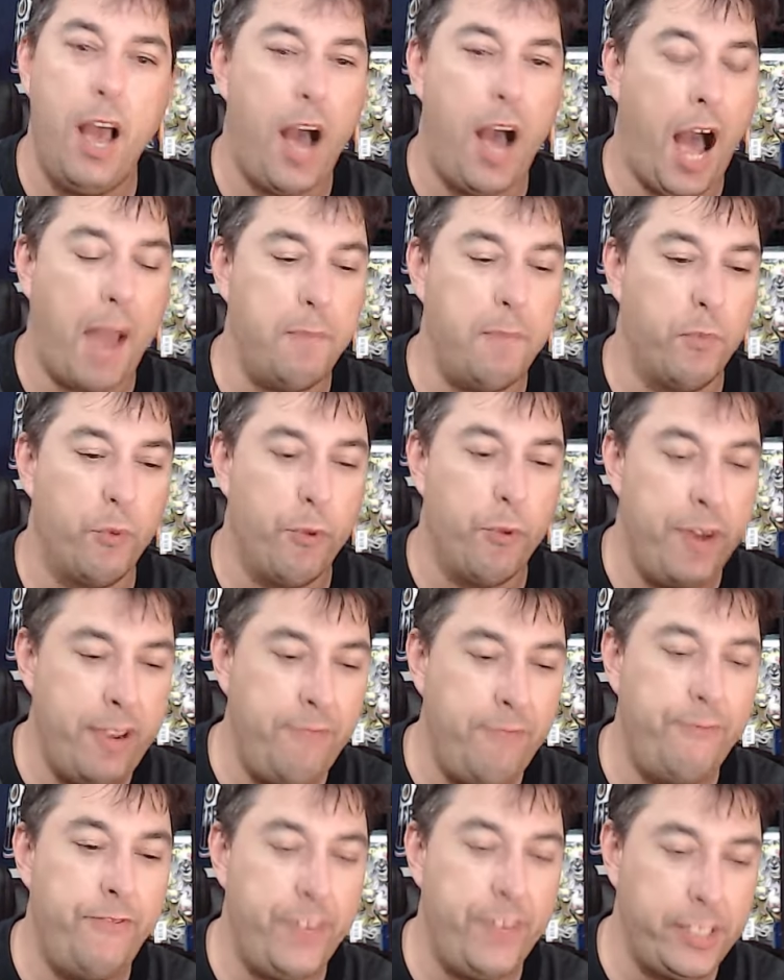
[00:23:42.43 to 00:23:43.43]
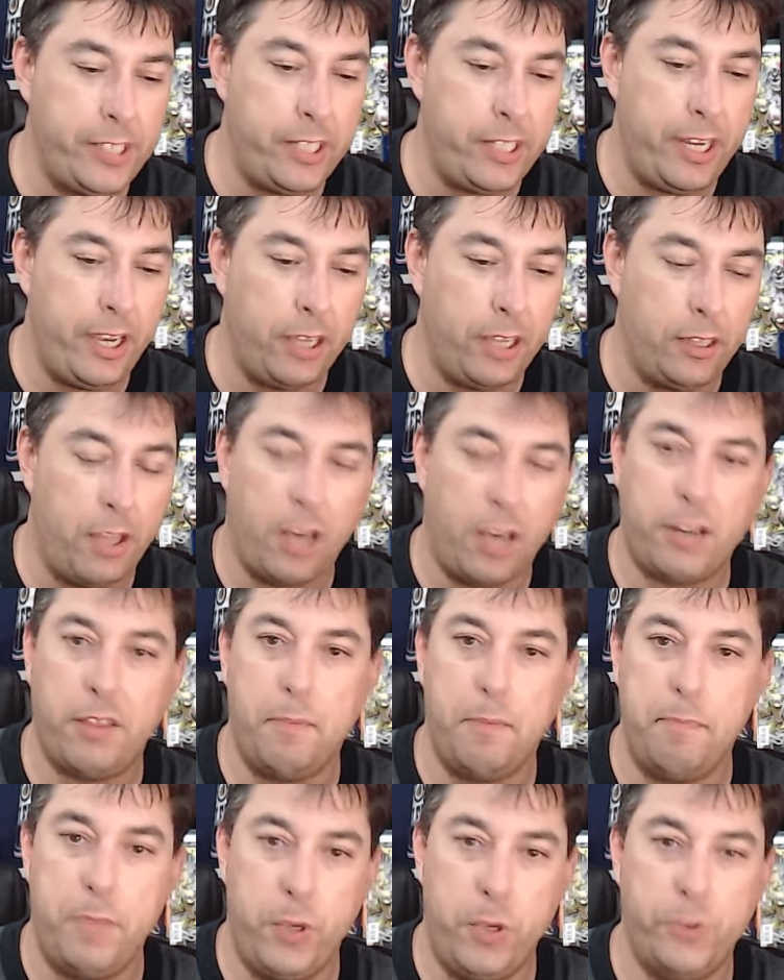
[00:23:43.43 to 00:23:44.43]
I'm revisiting a lot of the
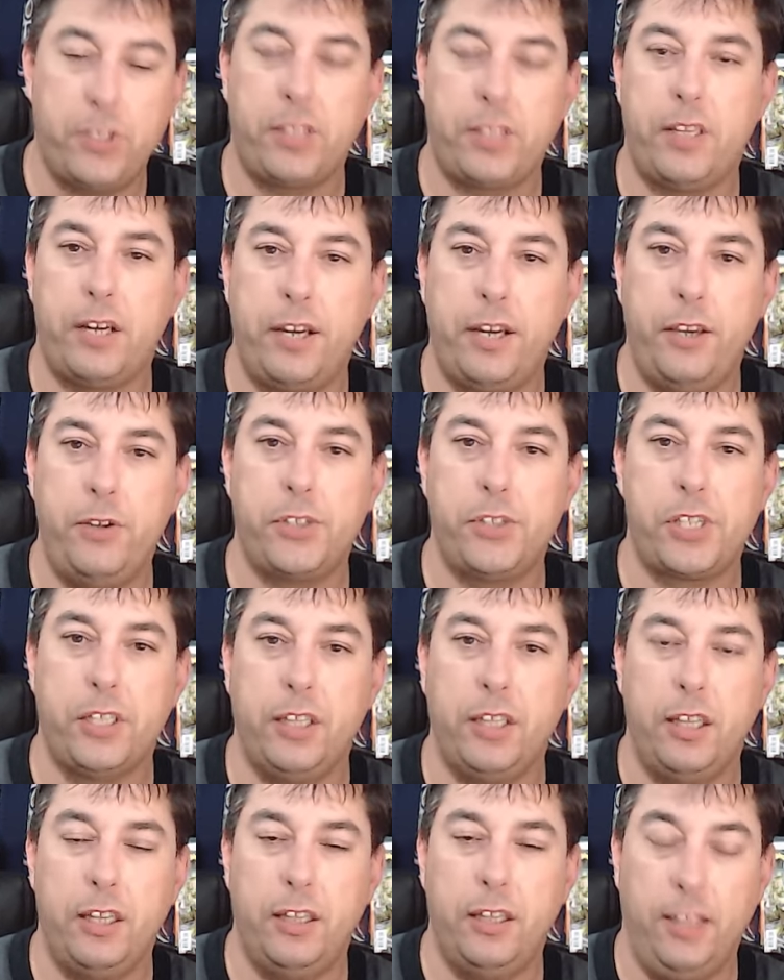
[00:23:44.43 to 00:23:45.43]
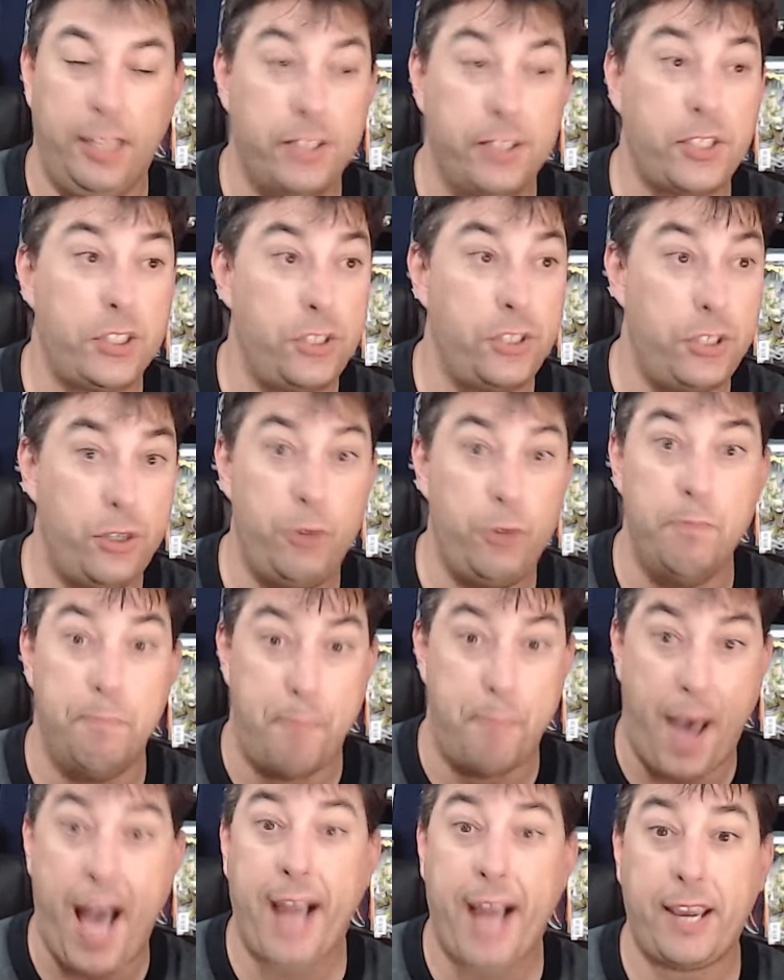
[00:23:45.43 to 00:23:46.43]
music that I used to listen to
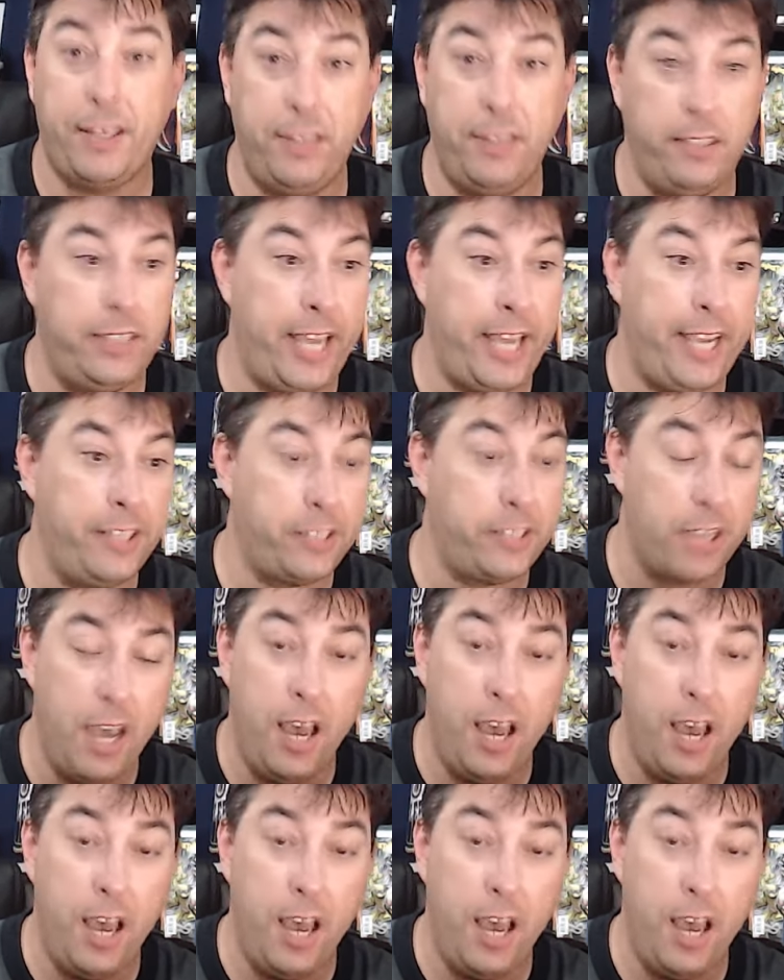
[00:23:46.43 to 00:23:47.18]
back in the days